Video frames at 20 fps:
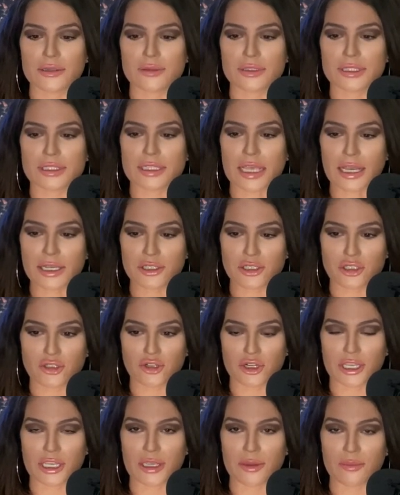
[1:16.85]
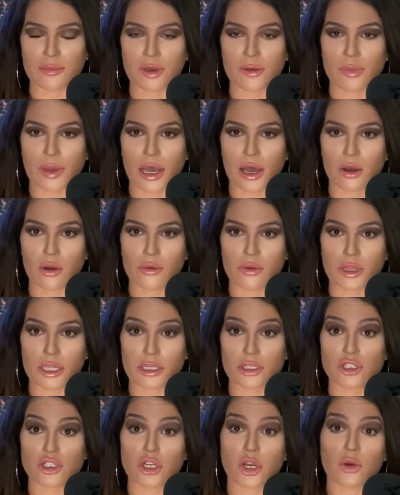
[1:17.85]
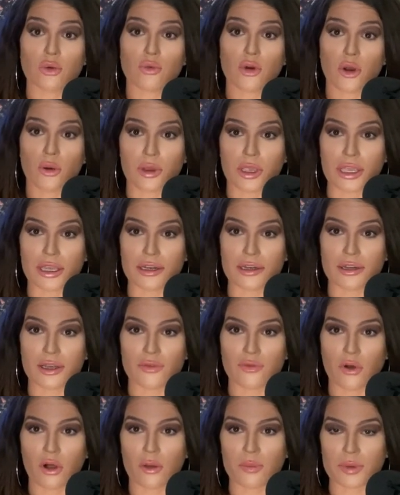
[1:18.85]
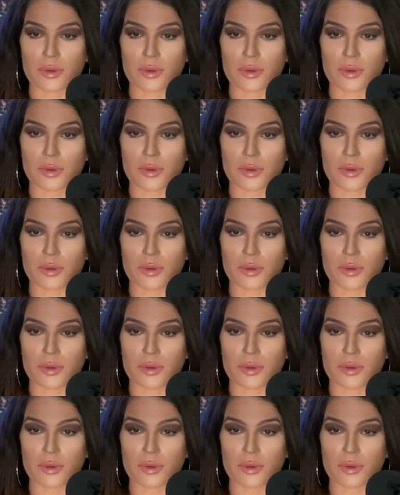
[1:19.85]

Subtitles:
sex dream about like Joe Rogan of all